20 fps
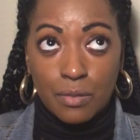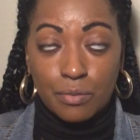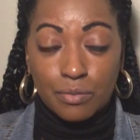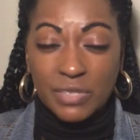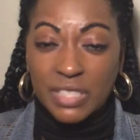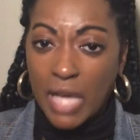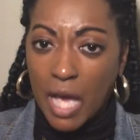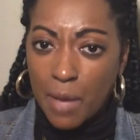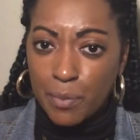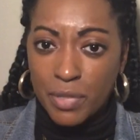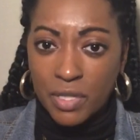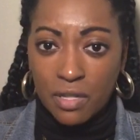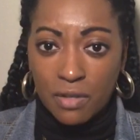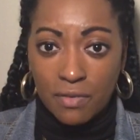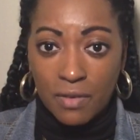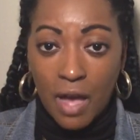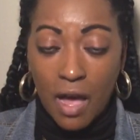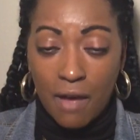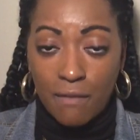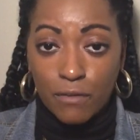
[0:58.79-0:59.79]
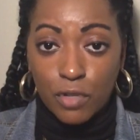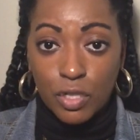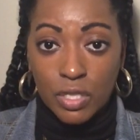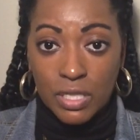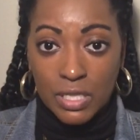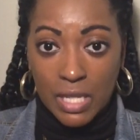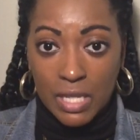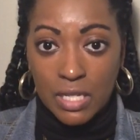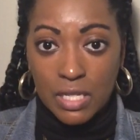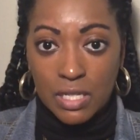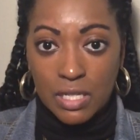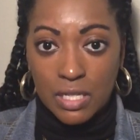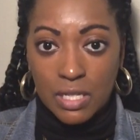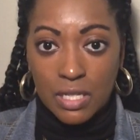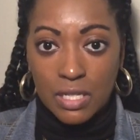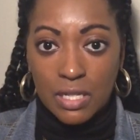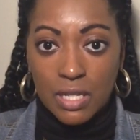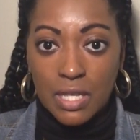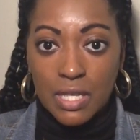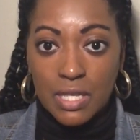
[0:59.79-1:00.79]
topic of
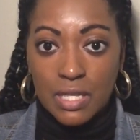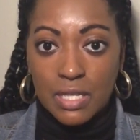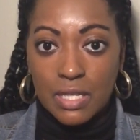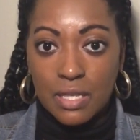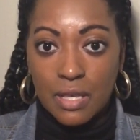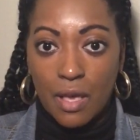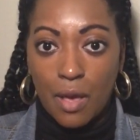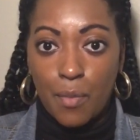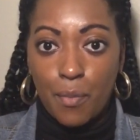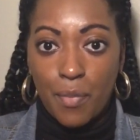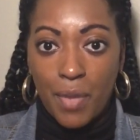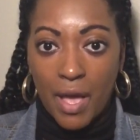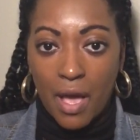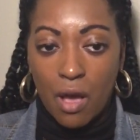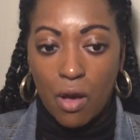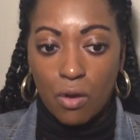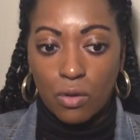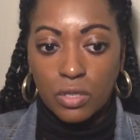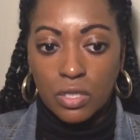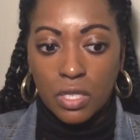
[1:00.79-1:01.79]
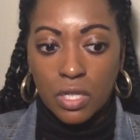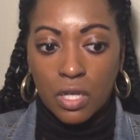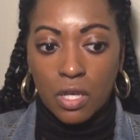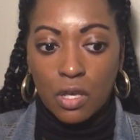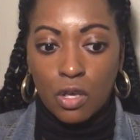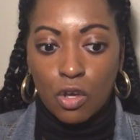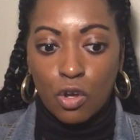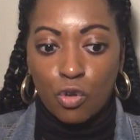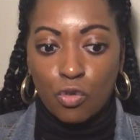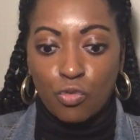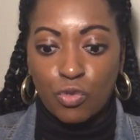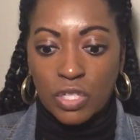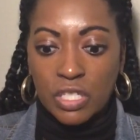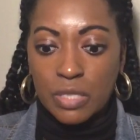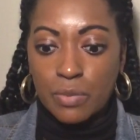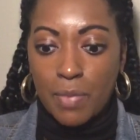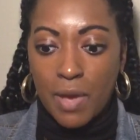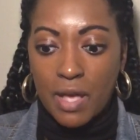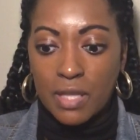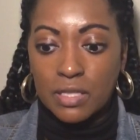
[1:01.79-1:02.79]
conversation is about
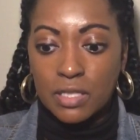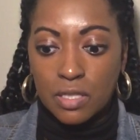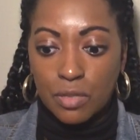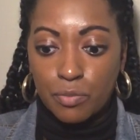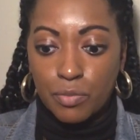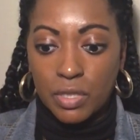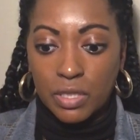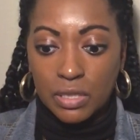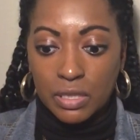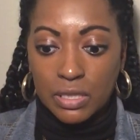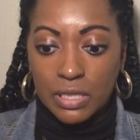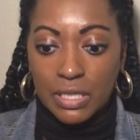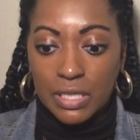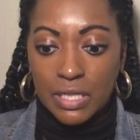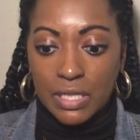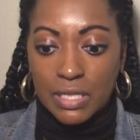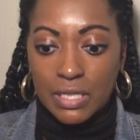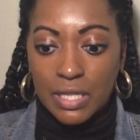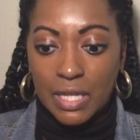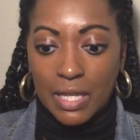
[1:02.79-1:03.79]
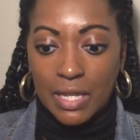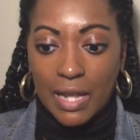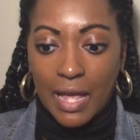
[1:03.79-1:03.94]
responsibilities and